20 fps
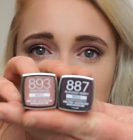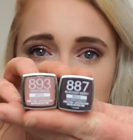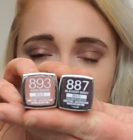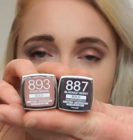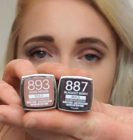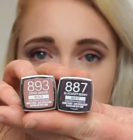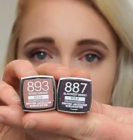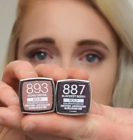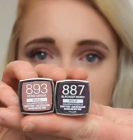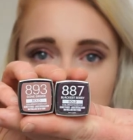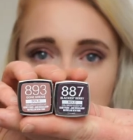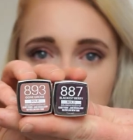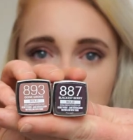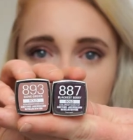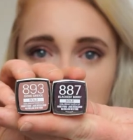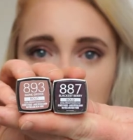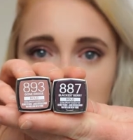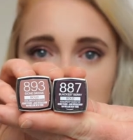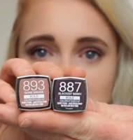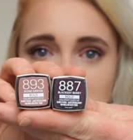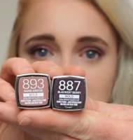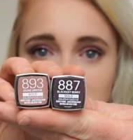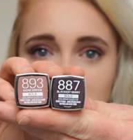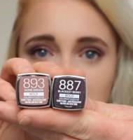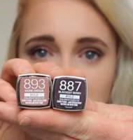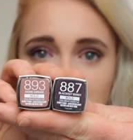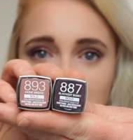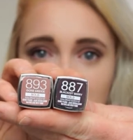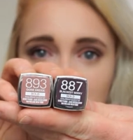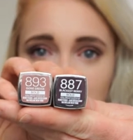So these are what the colours look
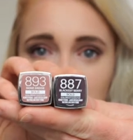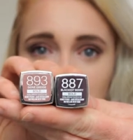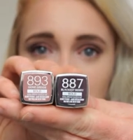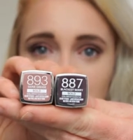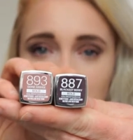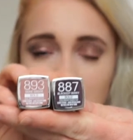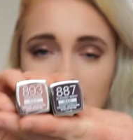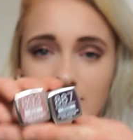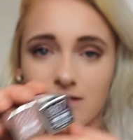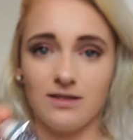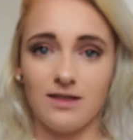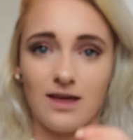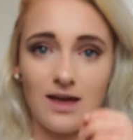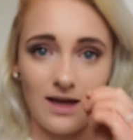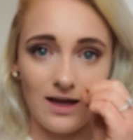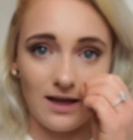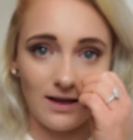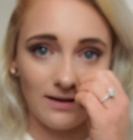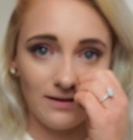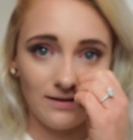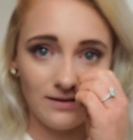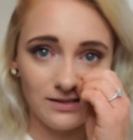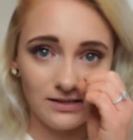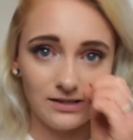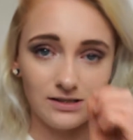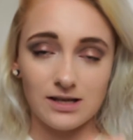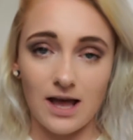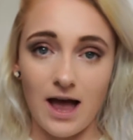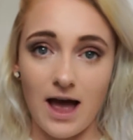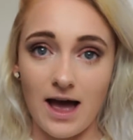like on the
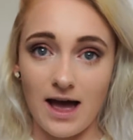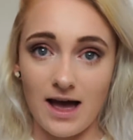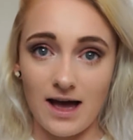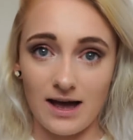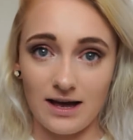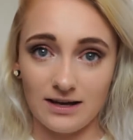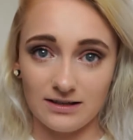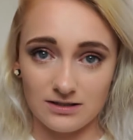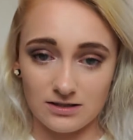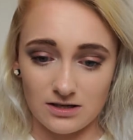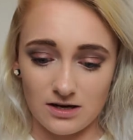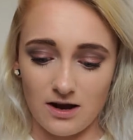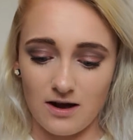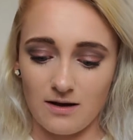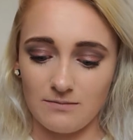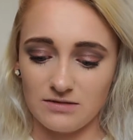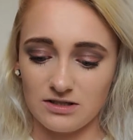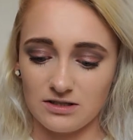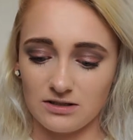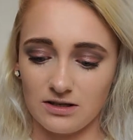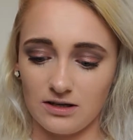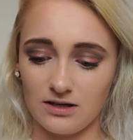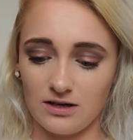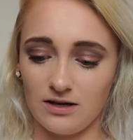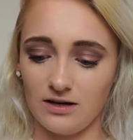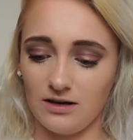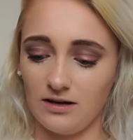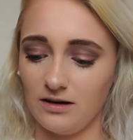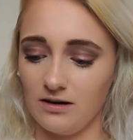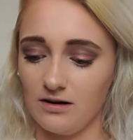things and I'm just
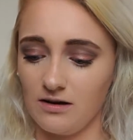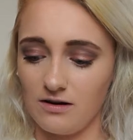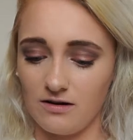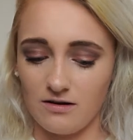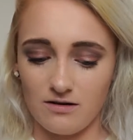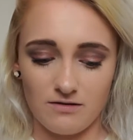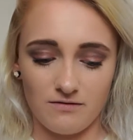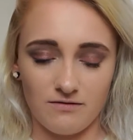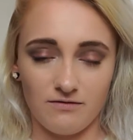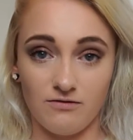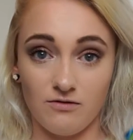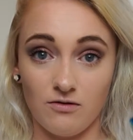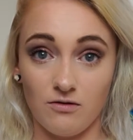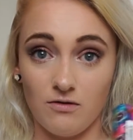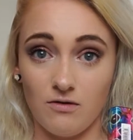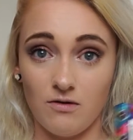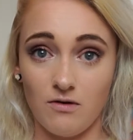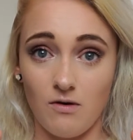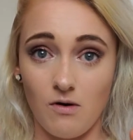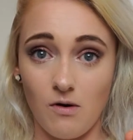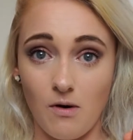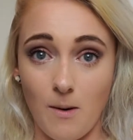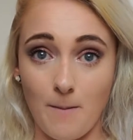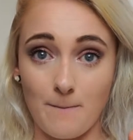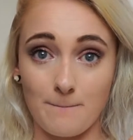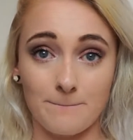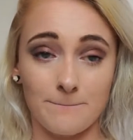gonna go for,